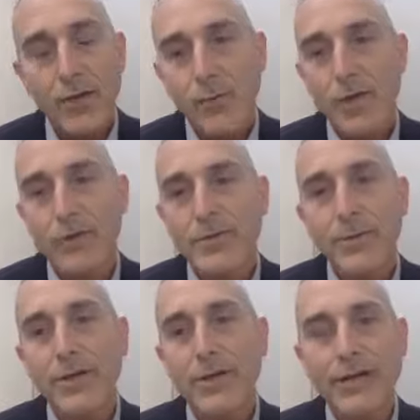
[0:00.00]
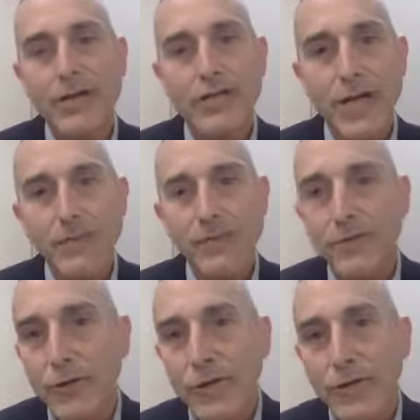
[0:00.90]
We don't typically inject
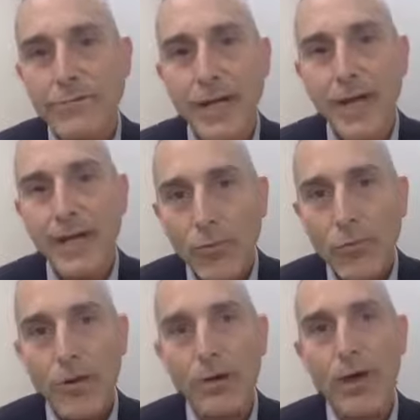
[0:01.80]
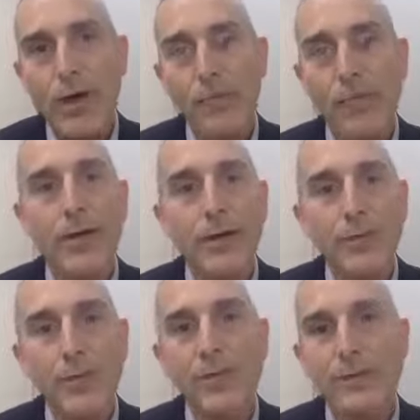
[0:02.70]
fluid anymore,
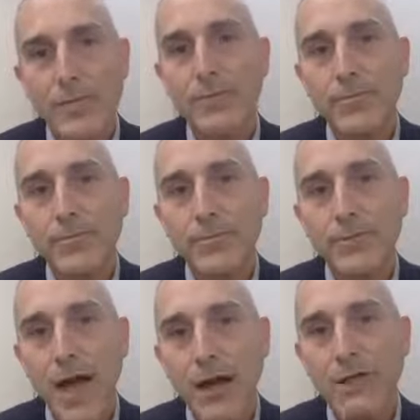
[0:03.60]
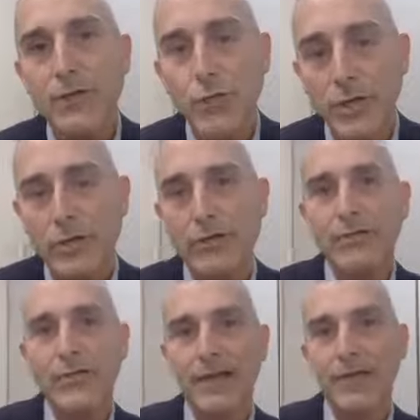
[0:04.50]
but some docs will
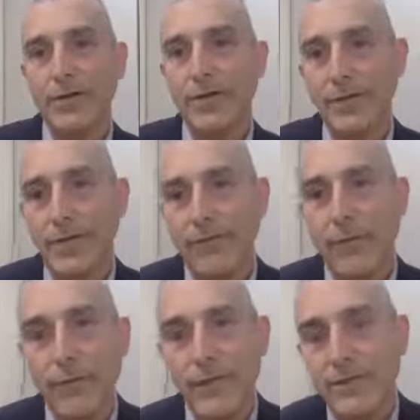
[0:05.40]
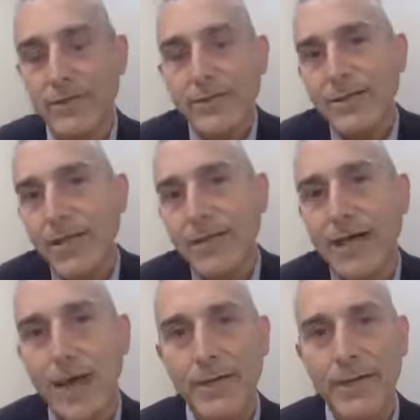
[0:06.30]
favor needling for this. It's just less
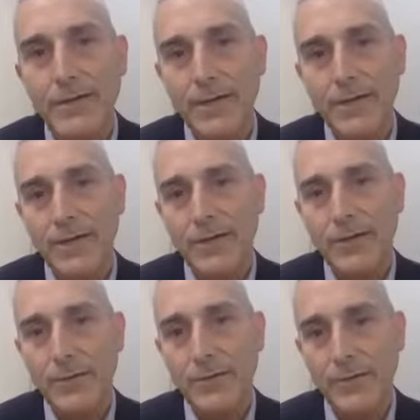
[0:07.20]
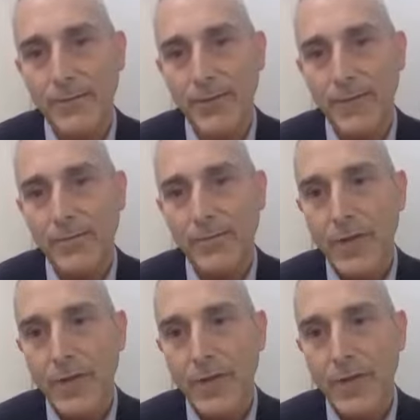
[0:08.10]
commonly done than it used to be.